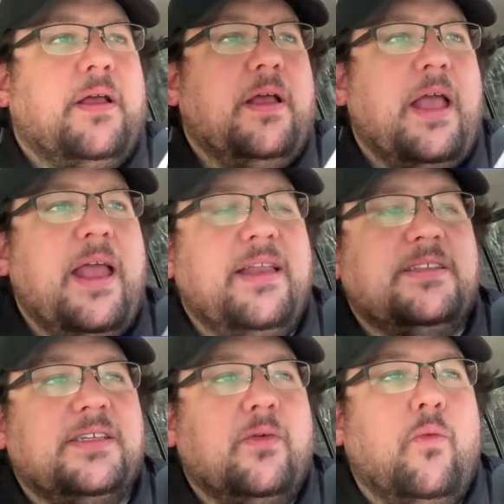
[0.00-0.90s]

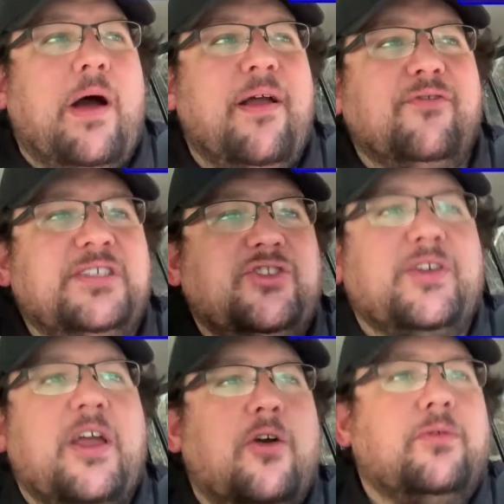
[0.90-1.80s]
And while every
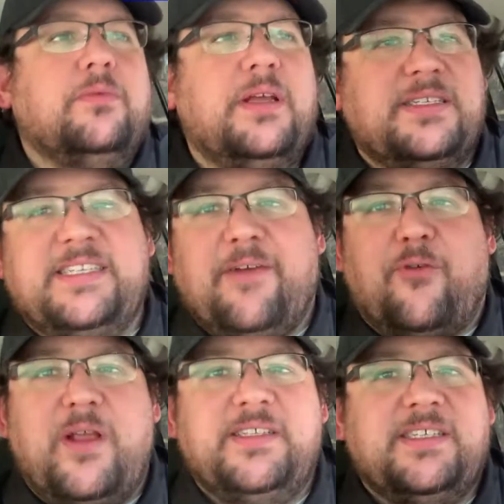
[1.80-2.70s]
studio is
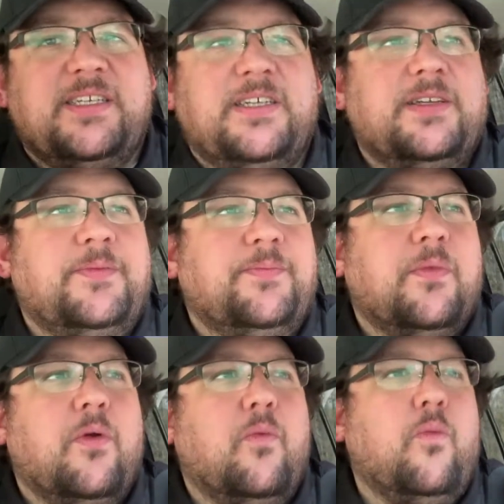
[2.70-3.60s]
different,
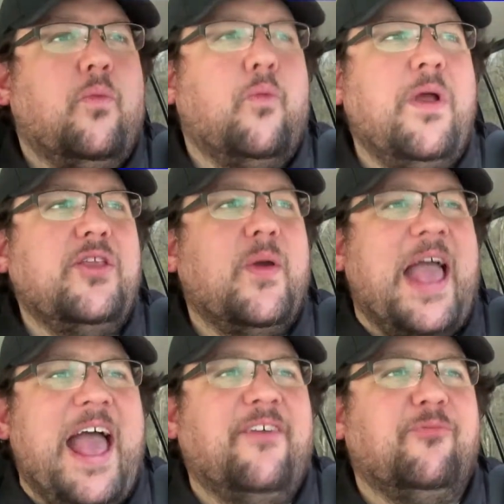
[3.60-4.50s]
when you
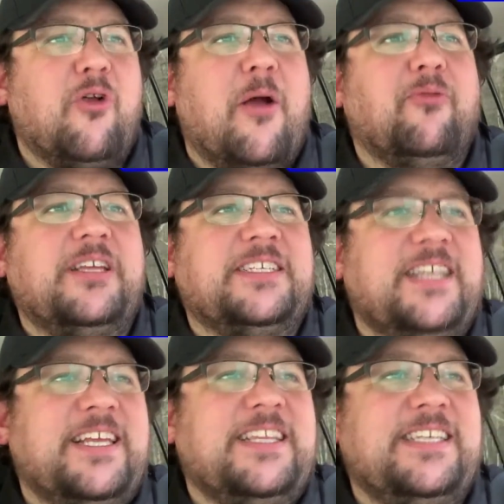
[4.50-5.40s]
have properties
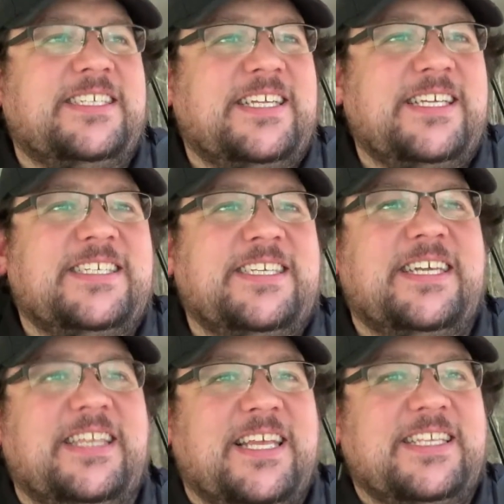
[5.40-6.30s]
like these
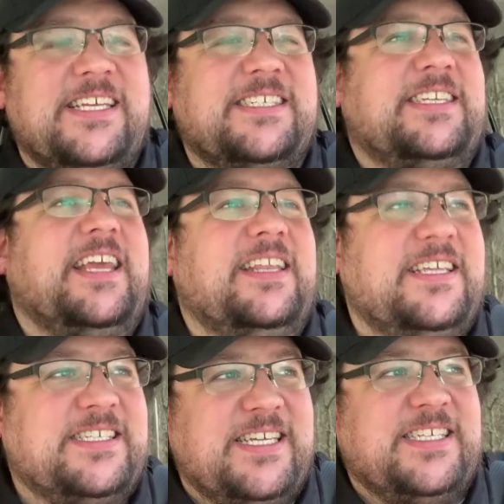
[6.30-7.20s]
DC and
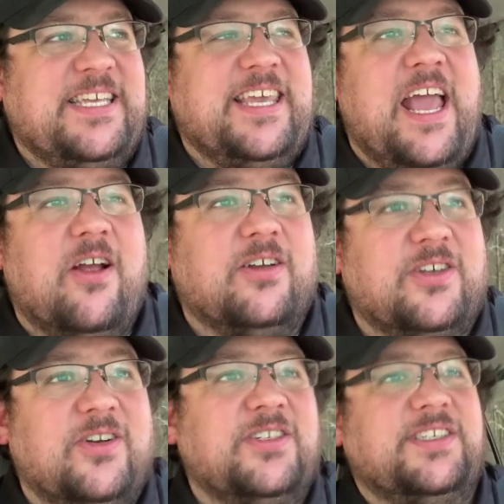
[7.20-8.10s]
these DC
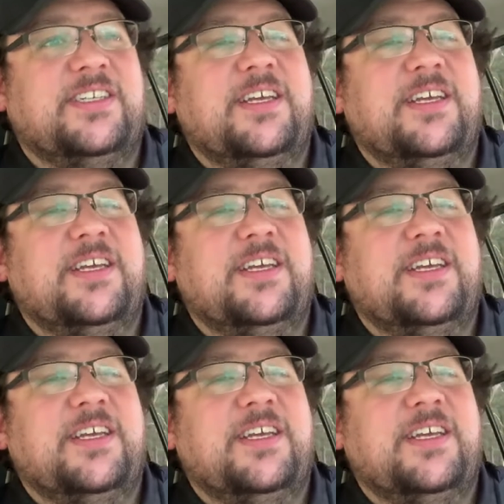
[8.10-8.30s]
characters,